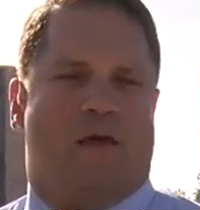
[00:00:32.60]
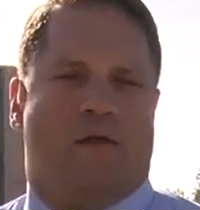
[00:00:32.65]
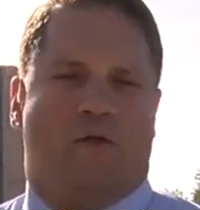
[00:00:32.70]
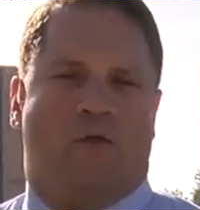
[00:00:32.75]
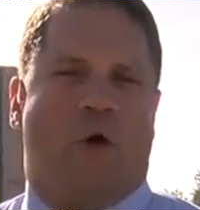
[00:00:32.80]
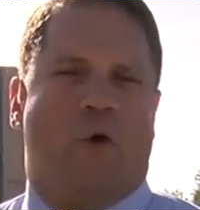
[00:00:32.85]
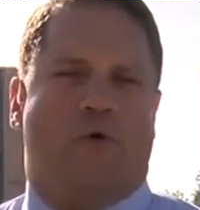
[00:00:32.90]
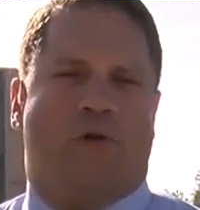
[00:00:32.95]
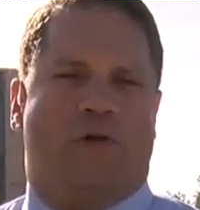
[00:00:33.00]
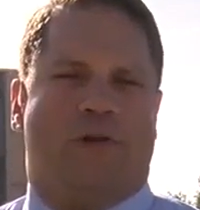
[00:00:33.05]

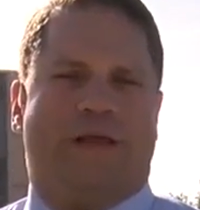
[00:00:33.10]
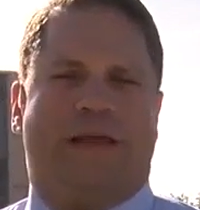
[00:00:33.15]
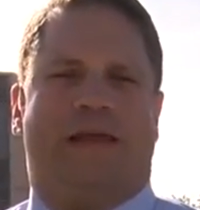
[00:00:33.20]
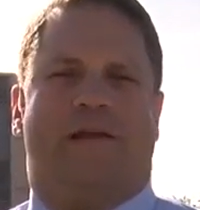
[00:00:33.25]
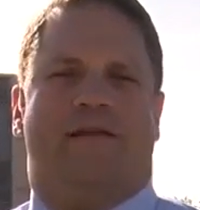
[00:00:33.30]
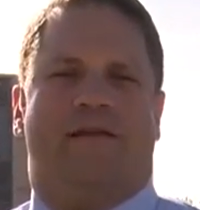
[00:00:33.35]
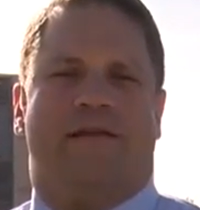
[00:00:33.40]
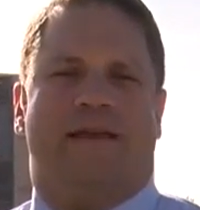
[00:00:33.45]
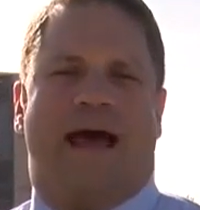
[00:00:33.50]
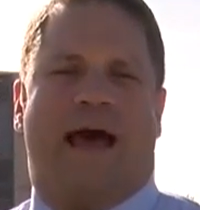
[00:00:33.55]
Locally,
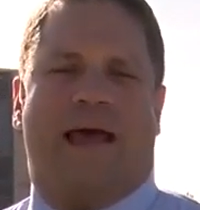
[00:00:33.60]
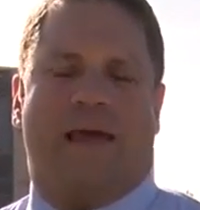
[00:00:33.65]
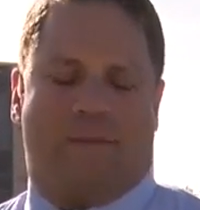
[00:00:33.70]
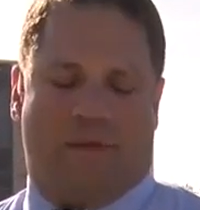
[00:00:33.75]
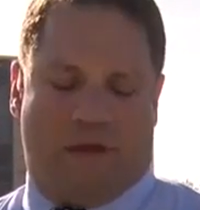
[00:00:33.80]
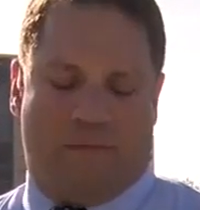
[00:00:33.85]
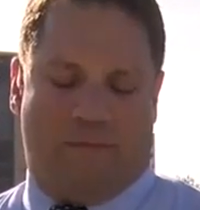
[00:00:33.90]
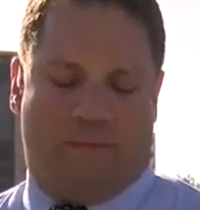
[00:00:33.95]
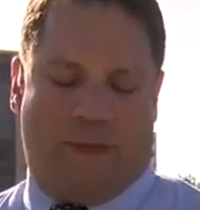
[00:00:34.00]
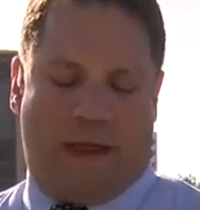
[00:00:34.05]

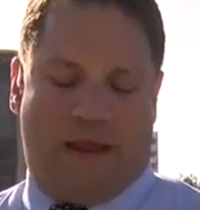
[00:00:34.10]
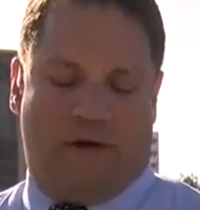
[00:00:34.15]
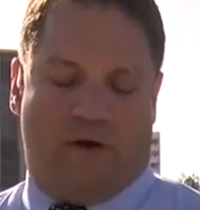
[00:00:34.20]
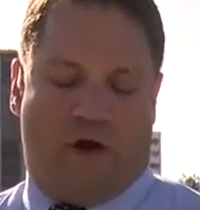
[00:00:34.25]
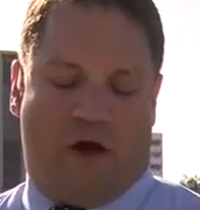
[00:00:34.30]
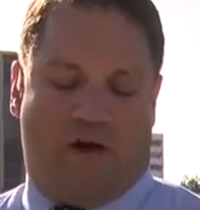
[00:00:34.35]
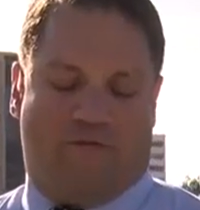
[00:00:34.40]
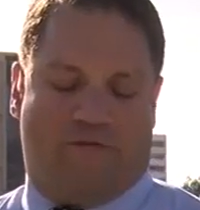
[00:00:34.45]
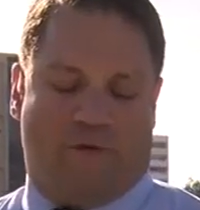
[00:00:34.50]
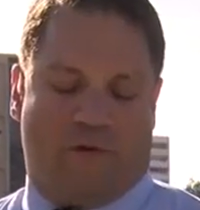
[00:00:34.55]
NIBIN paid
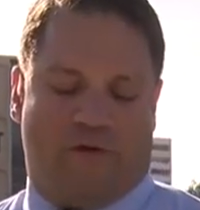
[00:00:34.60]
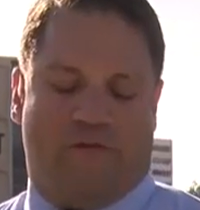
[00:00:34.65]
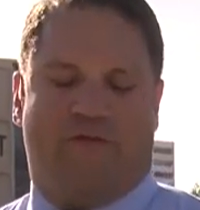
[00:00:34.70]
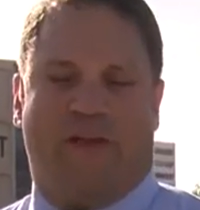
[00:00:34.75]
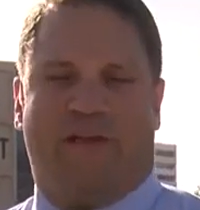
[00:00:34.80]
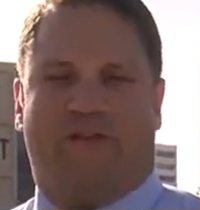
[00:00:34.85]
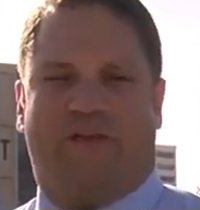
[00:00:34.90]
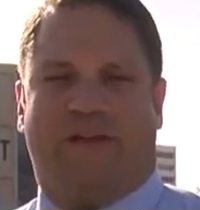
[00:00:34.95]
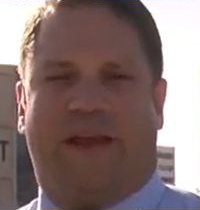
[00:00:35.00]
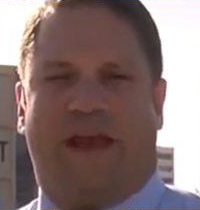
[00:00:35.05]
off for
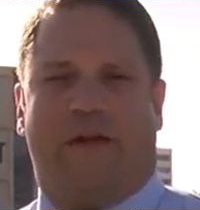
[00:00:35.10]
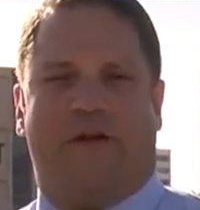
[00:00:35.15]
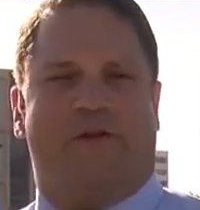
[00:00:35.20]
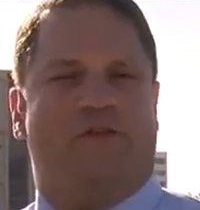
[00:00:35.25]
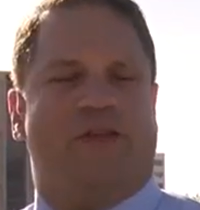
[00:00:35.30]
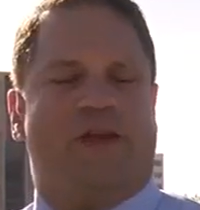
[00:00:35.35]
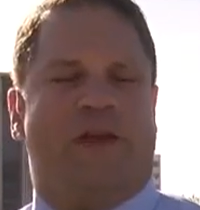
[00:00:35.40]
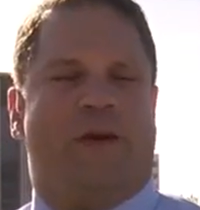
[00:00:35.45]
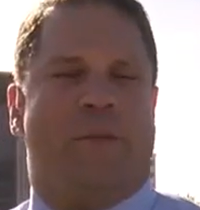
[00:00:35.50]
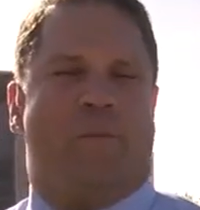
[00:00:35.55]

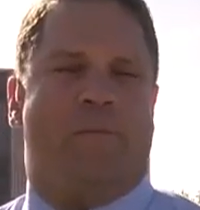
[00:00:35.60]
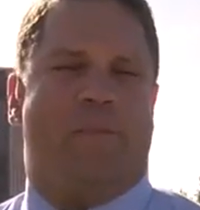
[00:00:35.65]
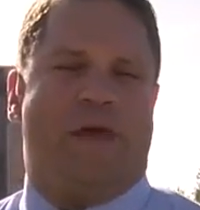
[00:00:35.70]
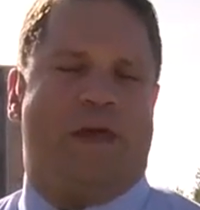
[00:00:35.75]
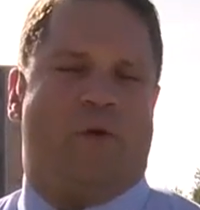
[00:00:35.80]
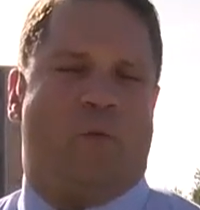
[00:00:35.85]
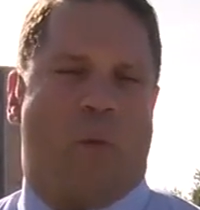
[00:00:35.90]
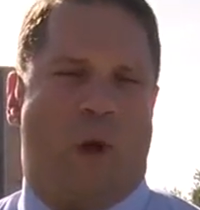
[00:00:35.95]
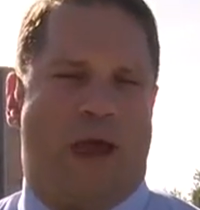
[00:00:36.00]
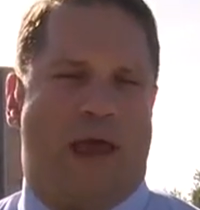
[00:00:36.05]
investigators in a
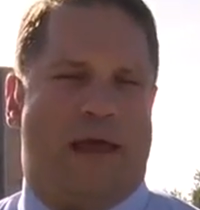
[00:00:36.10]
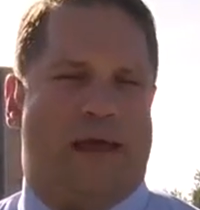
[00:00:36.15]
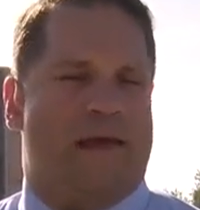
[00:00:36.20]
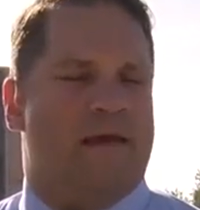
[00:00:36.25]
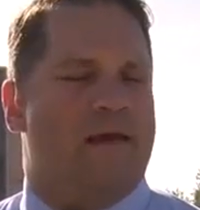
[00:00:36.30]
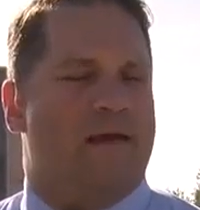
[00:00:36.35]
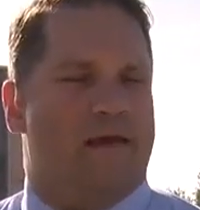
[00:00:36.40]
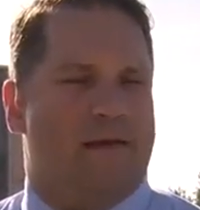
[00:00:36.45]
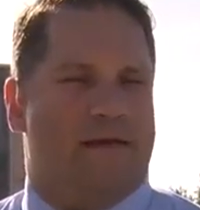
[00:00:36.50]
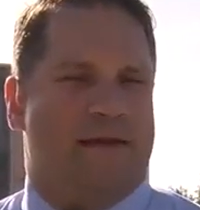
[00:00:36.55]
big
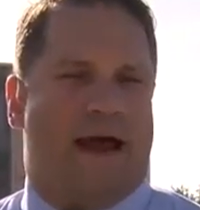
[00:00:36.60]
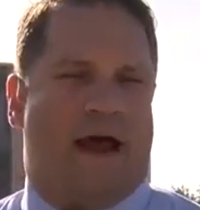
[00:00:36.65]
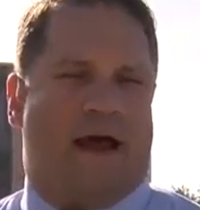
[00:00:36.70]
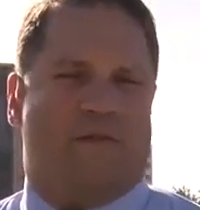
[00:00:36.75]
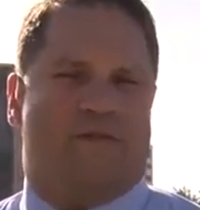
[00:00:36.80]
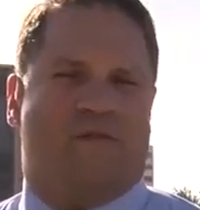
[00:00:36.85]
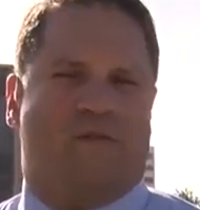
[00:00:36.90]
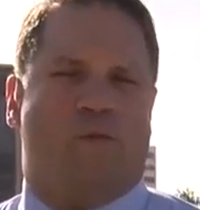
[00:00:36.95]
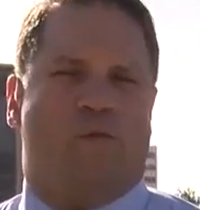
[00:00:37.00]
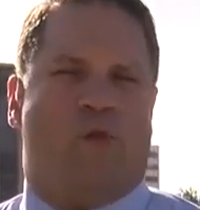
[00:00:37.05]
way
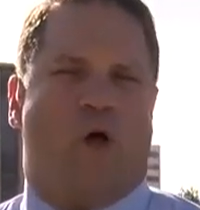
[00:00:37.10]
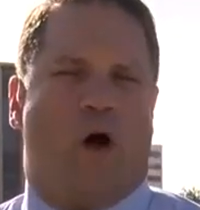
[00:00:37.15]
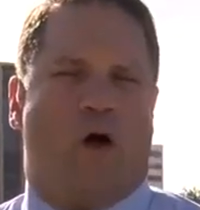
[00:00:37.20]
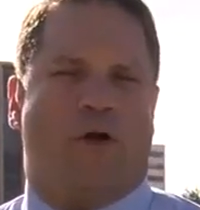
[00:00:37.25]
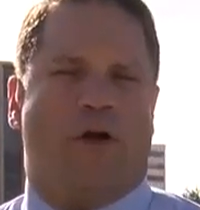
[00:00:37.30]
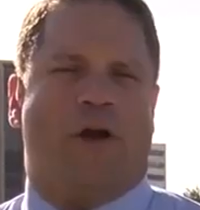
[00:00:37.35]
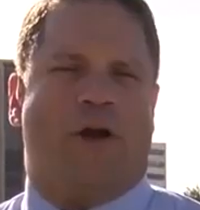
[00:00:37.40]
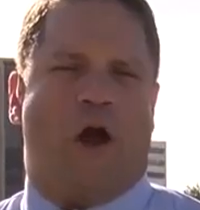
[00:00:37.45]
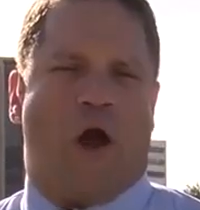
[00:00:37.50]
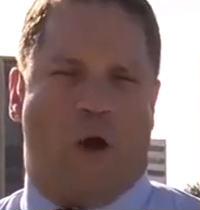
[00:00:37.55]
not too
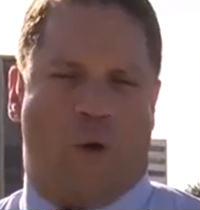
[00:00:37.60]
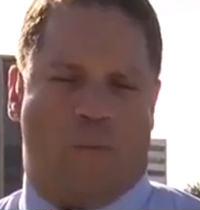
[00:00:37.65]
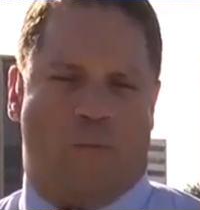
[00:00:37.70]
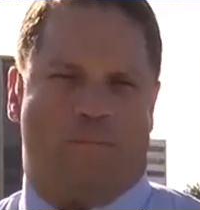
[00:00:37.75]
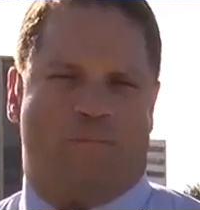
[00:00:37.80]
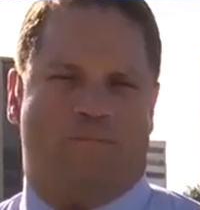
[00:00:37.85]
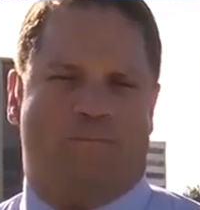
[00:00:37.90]
long ago.